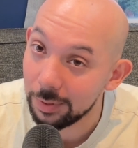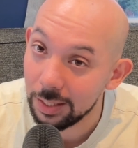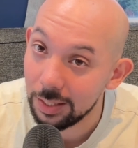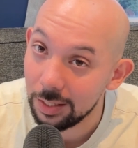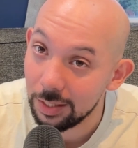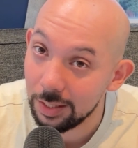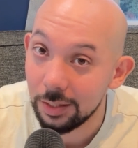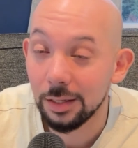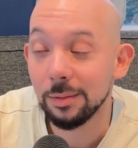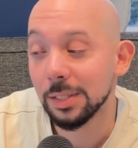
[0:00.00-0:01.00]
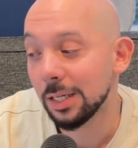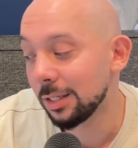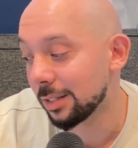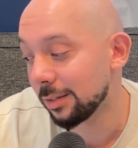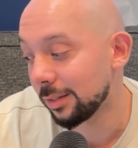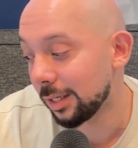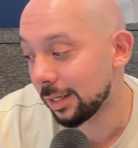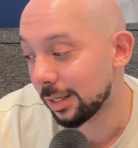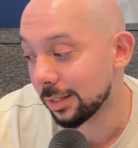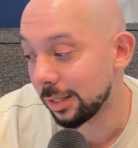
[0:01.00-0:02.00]
You know what I'm saying? So
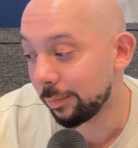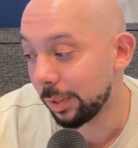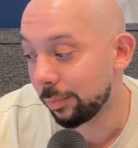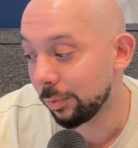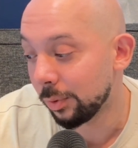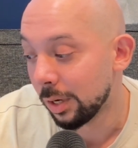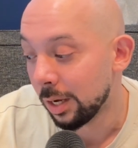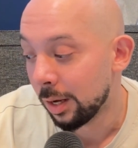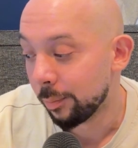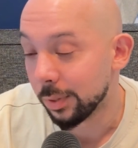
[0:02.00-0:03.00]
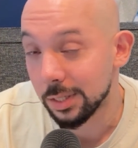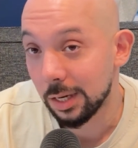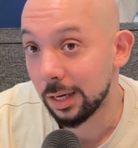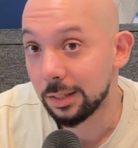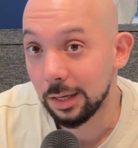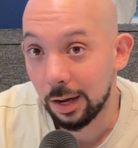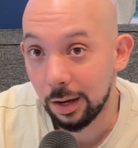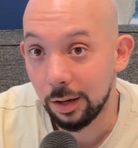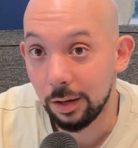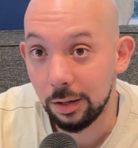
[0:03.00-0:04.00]
yeah, that's it, people. Beside
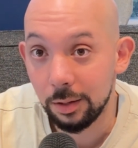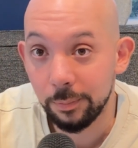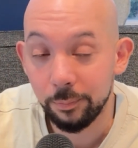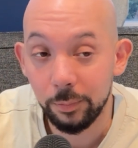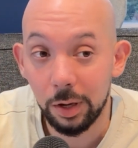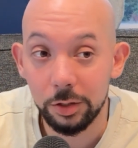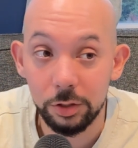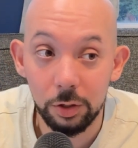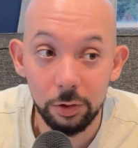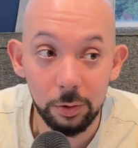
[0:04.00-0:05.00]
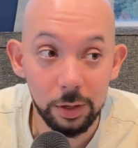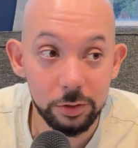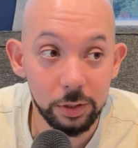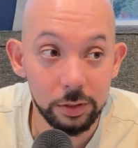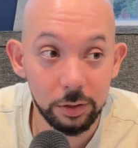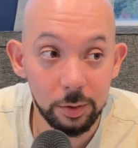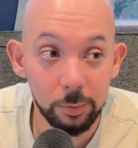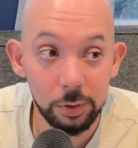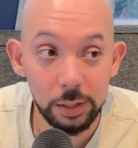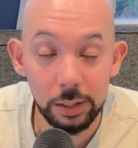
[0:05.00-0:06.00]
that, as you lot know, I joined the
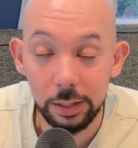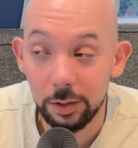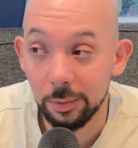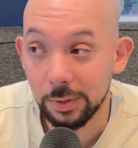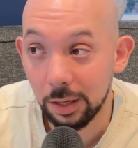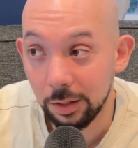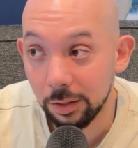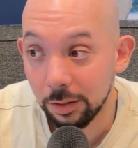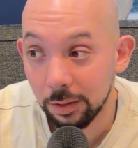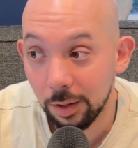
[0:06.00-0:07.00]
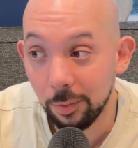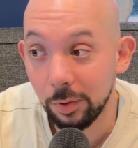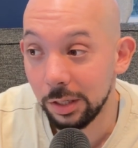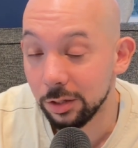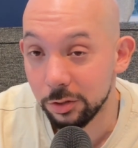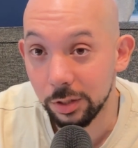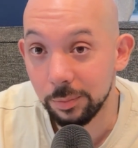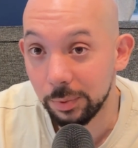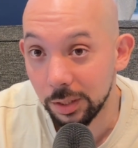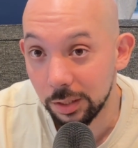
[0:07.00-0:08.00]
community Ecom talent. I'm really
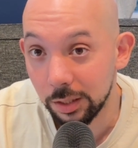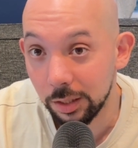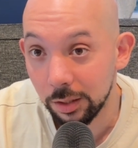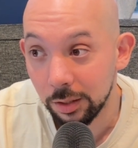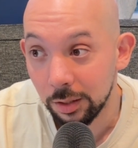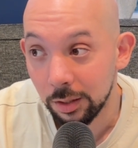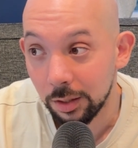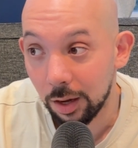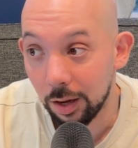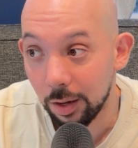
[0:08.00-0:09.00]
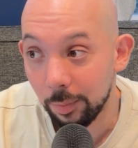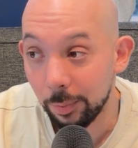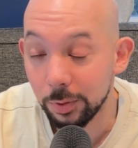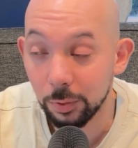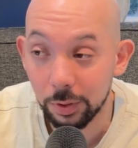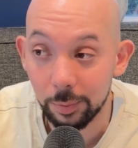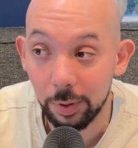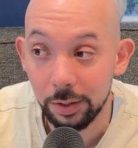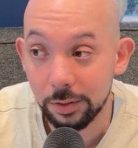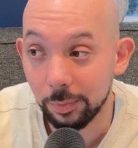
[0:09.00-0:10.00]
enjoying being in it. I've been talking
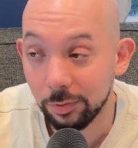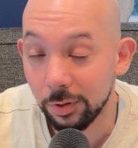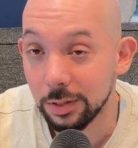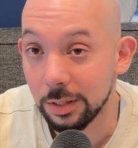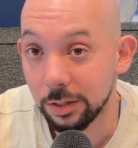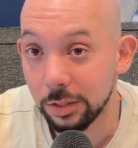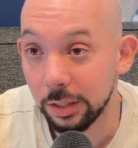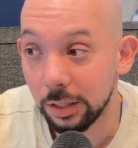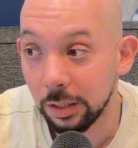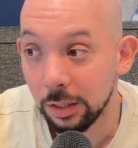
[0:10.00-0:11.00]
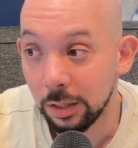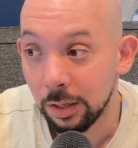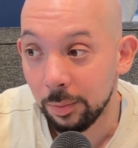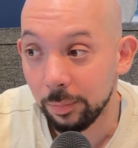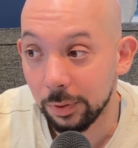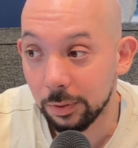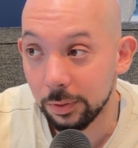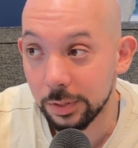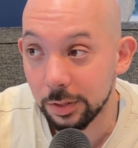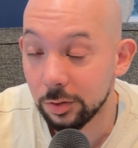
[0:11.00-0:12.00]
about it to my friends actually,
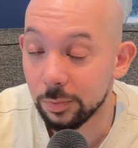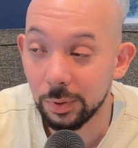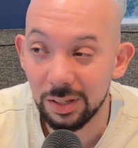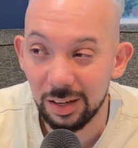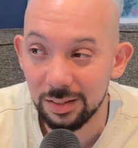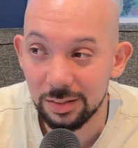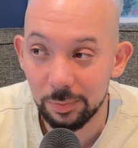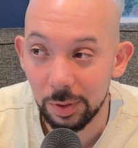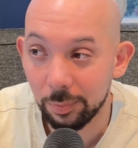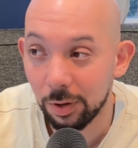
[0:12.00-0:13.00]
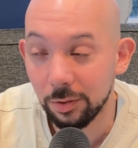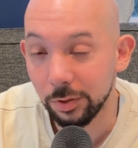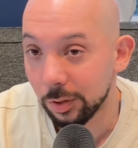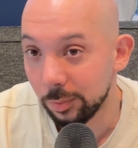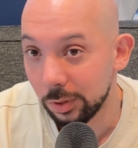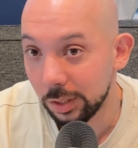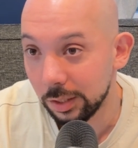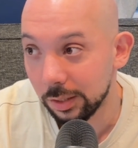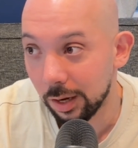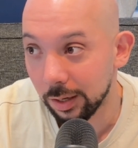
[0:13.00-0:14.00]
because it's just been nice to be a part of a
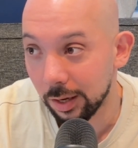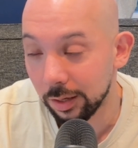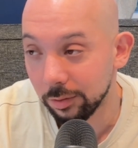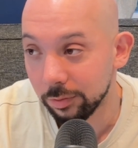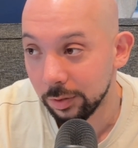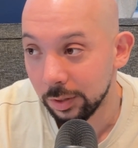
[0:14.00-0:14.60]
community that are kind of